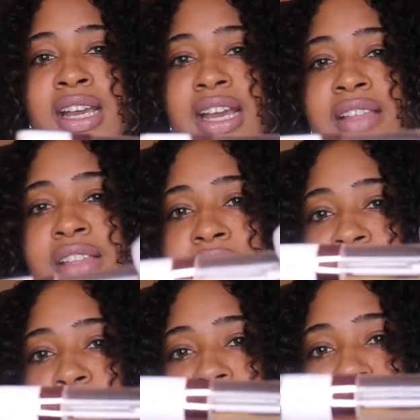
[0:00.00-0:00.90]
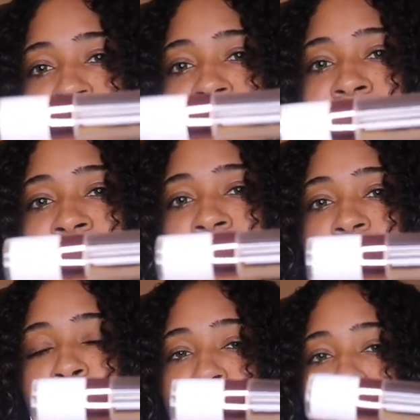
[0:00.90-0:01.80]
And then you also have this
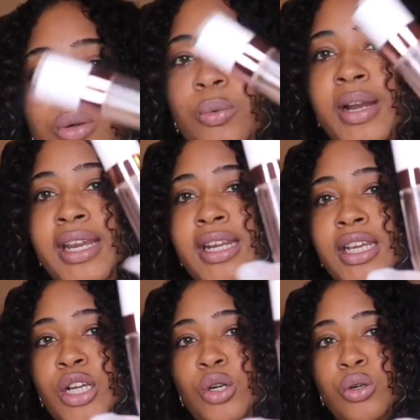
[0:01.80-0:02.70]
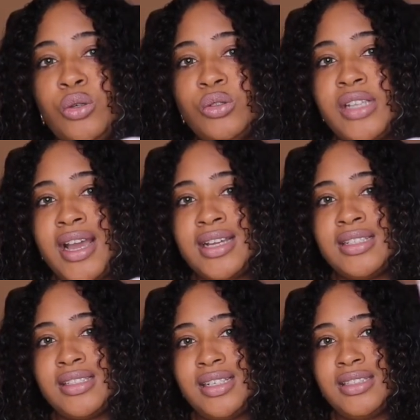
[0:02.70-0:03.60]
pearl white and gold
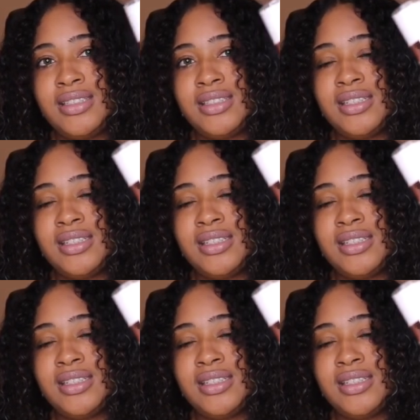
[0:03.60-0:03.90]
accent.